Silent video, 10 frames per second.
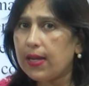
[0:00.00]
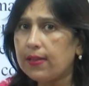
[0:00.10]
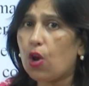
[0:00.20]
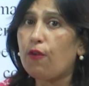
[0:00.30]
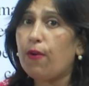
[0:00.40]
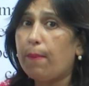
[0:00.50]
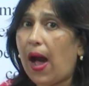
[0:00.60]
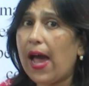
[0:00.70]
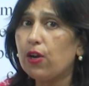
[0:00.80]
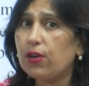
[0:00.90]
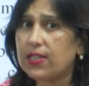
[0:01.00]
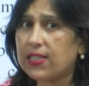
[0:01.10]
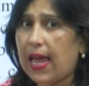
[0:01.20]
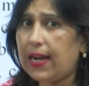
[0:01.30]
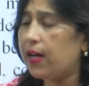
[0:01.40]
either of a buyer or a
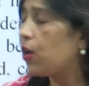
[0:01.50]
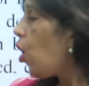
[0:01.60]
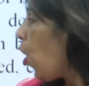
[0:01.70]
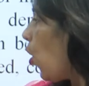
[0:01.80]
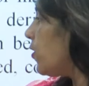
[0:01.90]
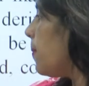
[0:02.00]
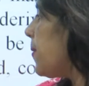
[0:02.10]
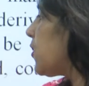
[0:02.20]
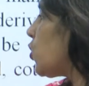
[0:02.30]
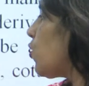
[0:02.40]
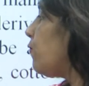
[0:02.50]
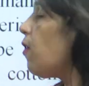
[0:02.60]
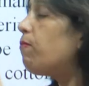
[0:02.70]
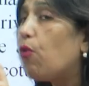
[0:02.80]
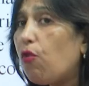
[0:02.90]
seller on the basis of
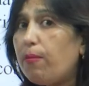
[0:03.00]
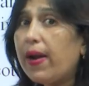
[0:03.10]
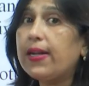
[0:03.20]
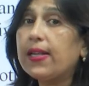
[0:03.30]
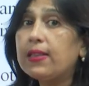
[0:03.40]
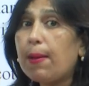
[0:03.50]
the movement in